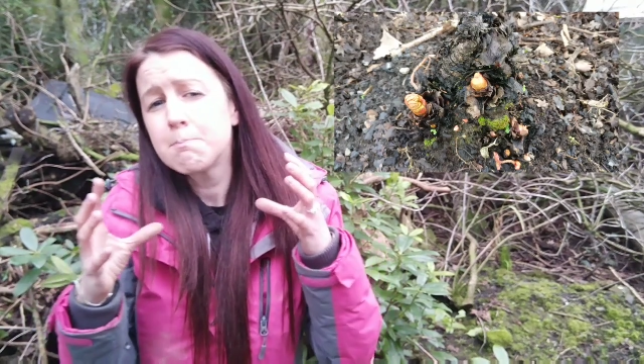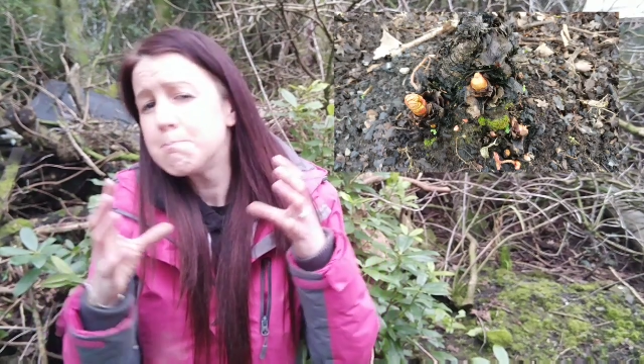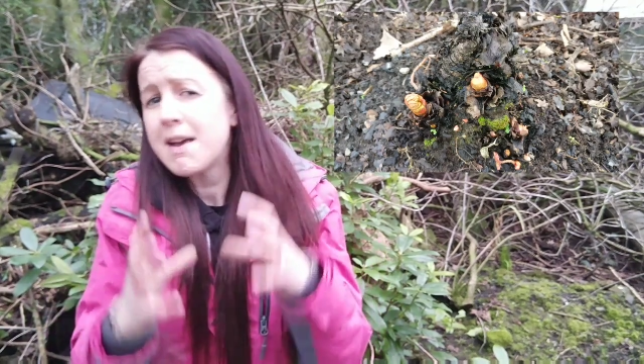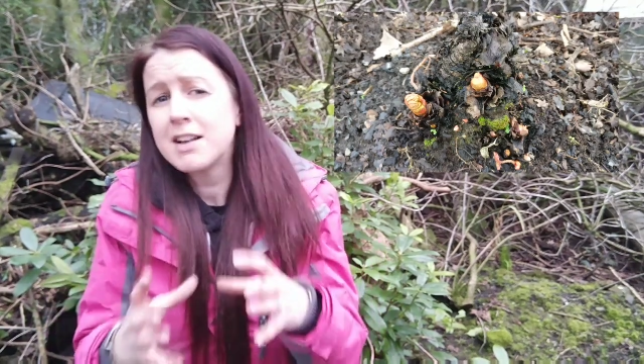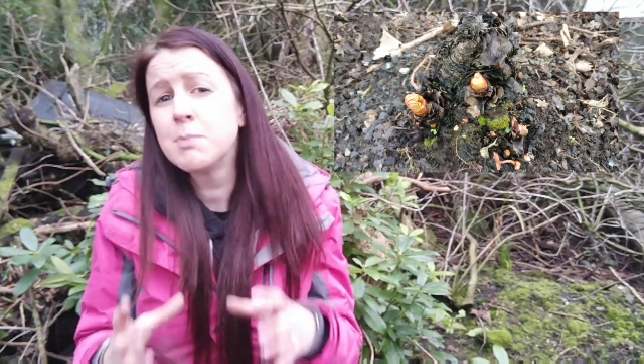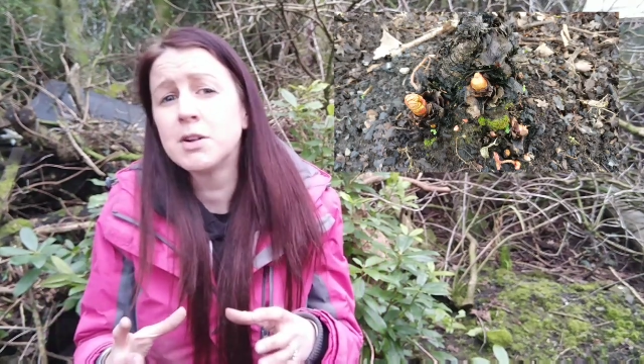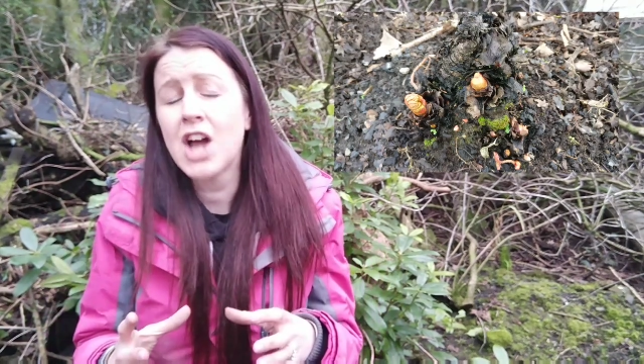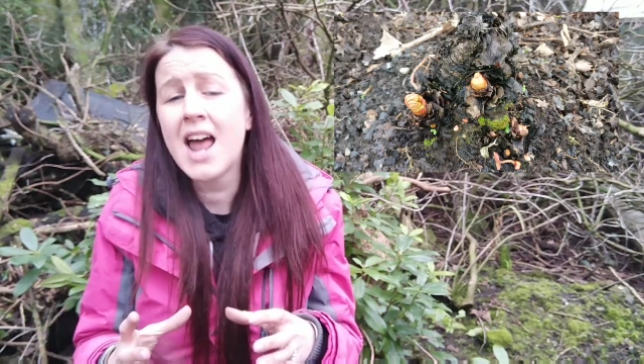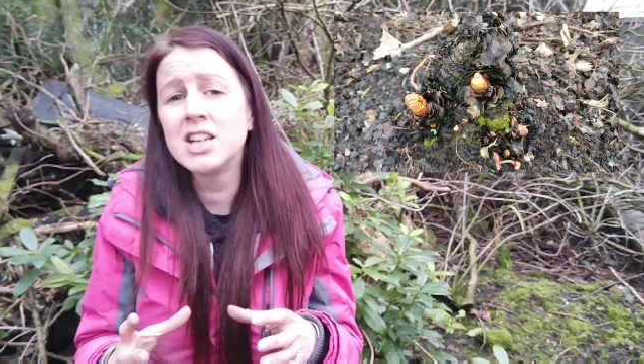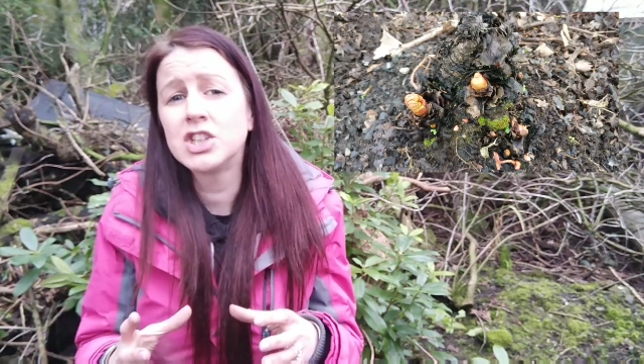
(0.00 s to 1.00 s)
make as much
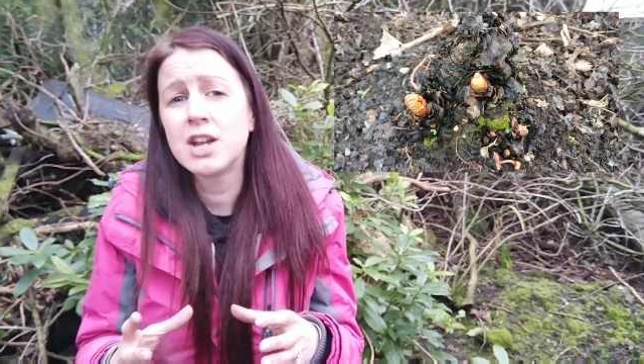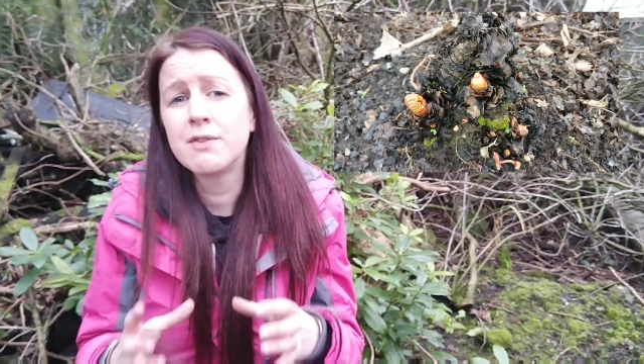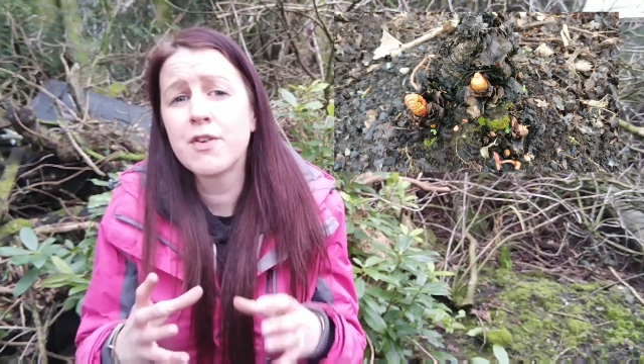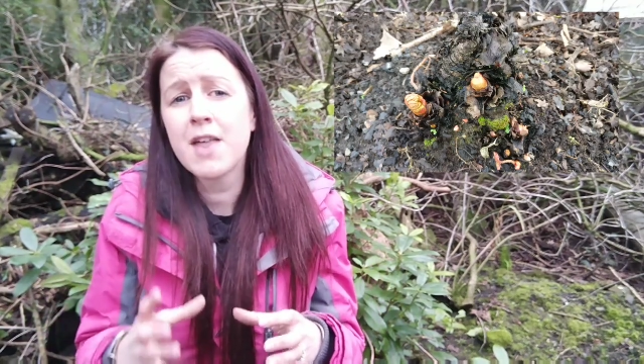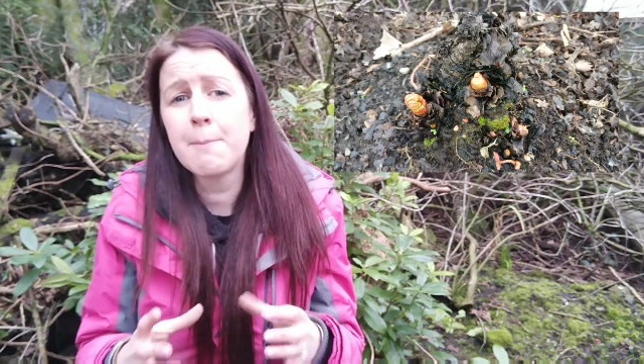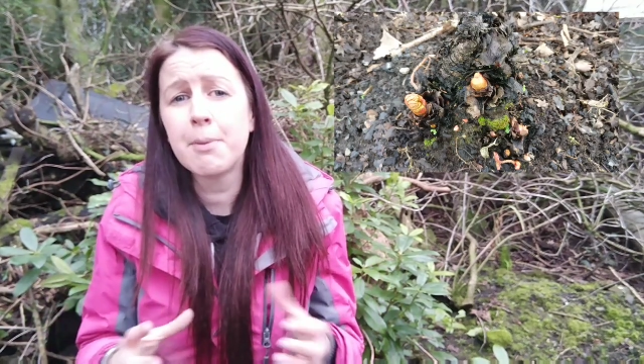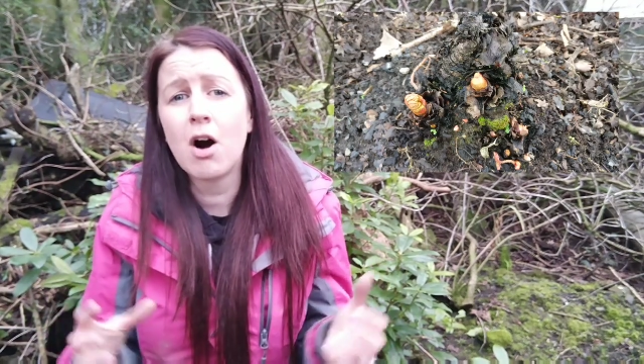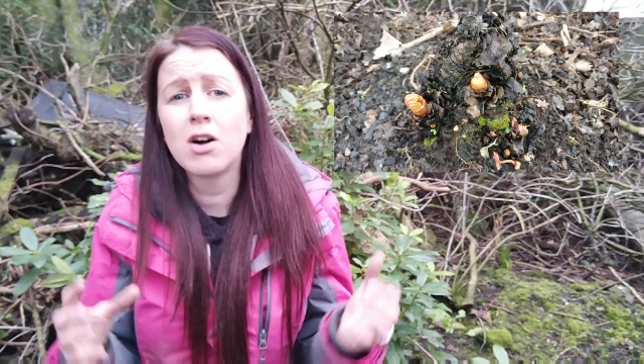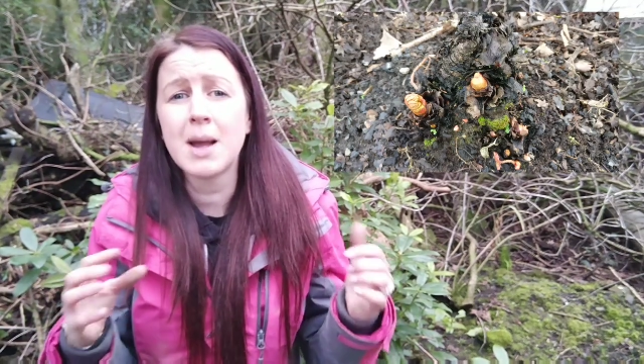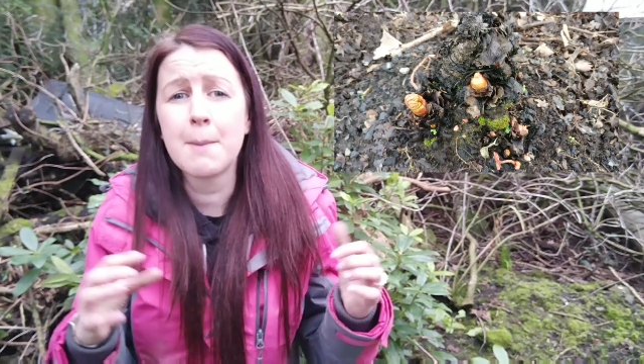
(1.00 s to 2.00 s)
energy for that
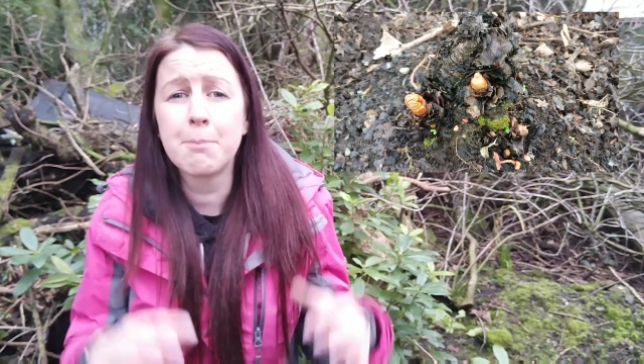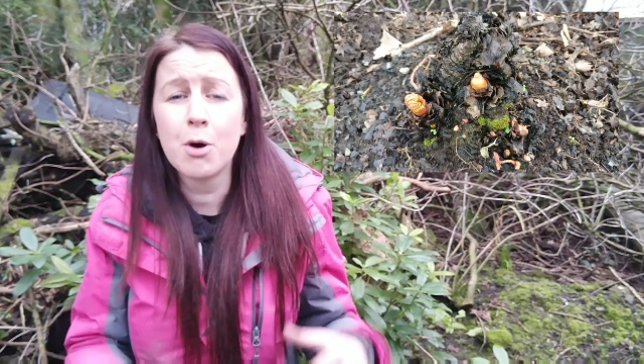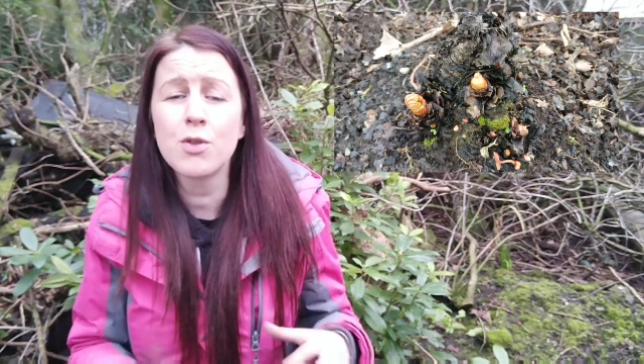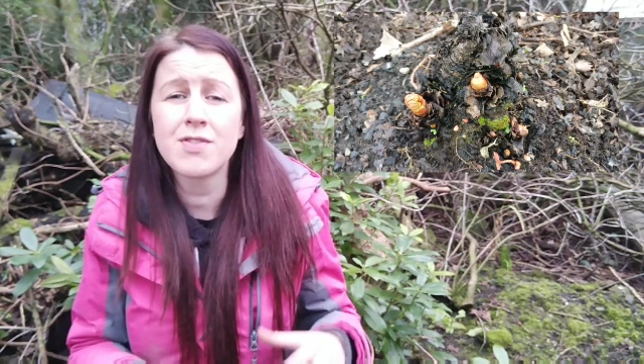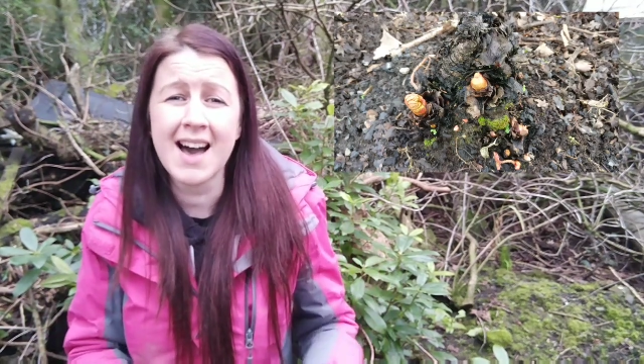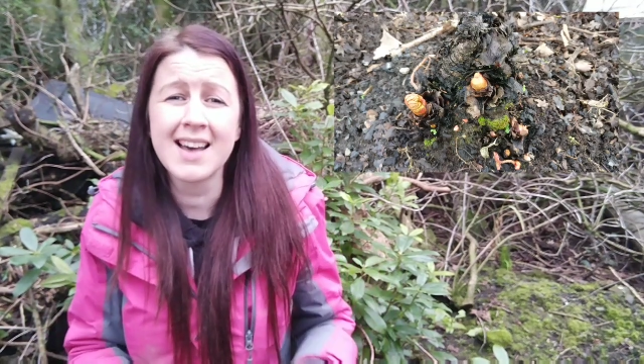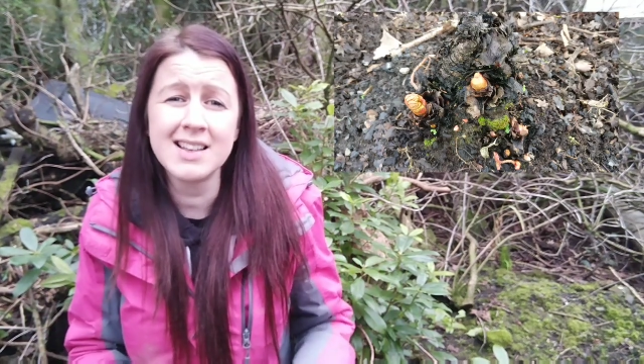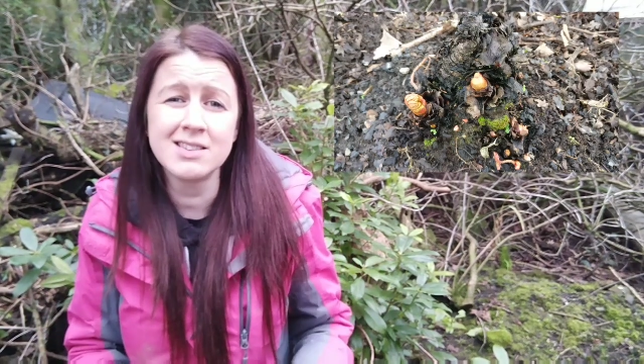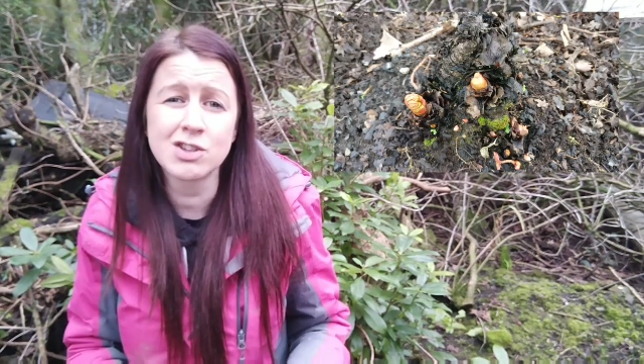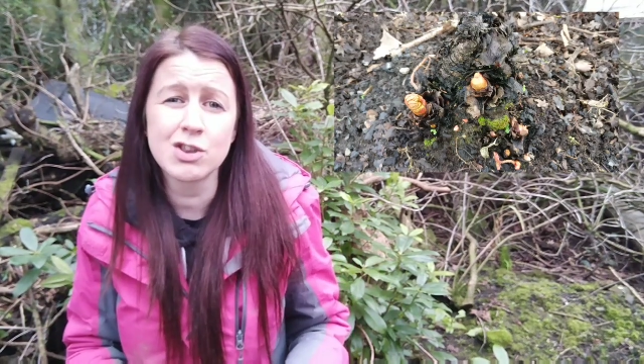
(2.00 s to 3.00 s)
plant and put that
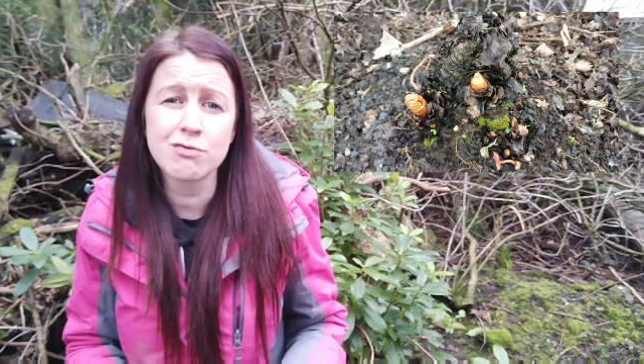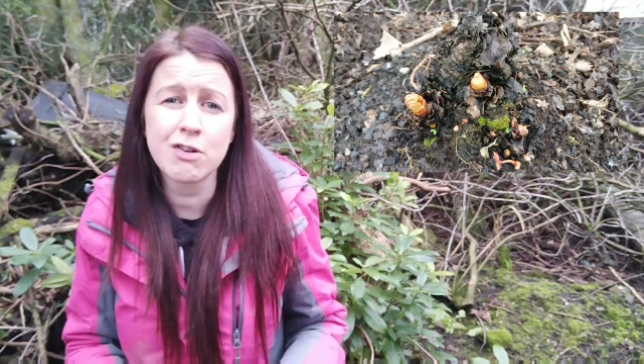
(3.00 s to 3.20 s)
into the